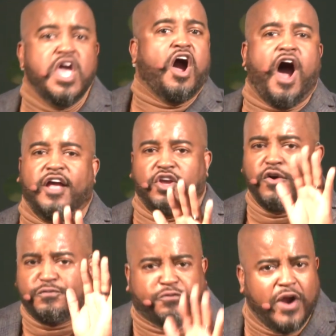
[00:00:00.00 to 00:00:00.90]
are you
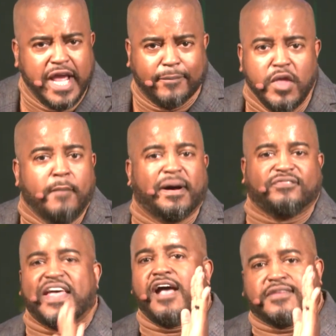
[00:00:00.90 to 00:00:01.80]
free, but
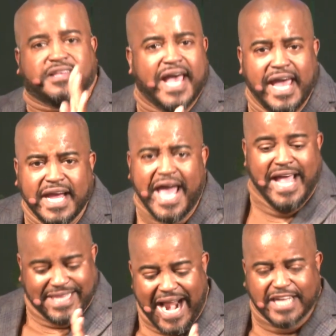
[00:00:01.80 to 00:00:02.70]
that thing
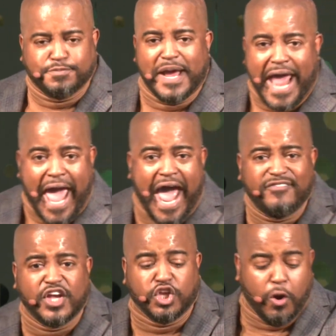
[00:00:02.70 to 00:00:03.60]
that has been
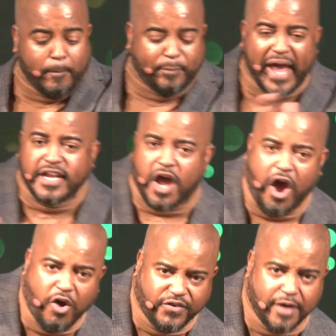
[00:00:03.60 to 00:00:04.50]
having you bent
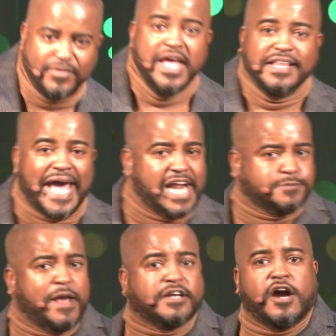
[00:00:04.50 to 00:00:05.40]
over, that has
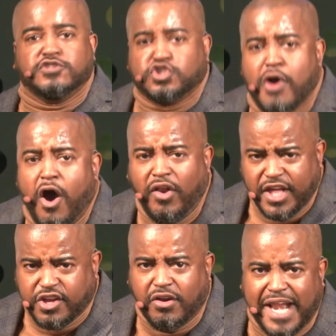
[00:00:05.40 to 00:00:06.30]
been controlling
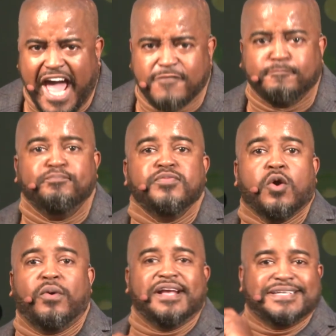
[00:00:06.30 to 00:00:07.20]
your life,
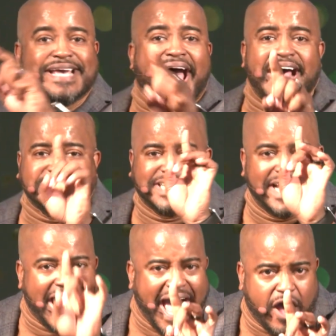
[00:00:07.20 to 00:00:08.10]
we cast it
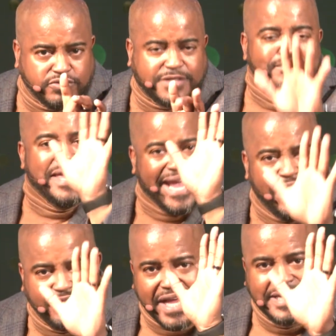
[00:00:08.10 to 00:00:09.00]
out in
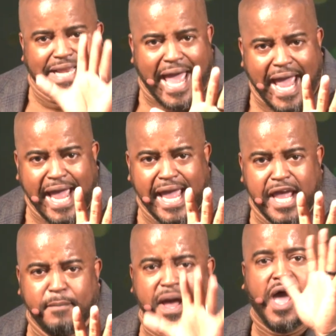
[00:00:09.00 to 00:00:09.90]
the
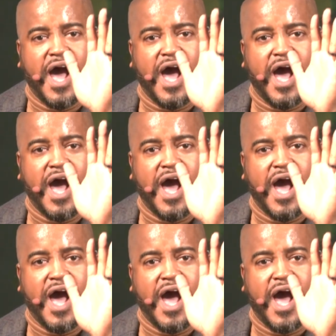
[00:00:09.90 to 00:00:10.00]
name of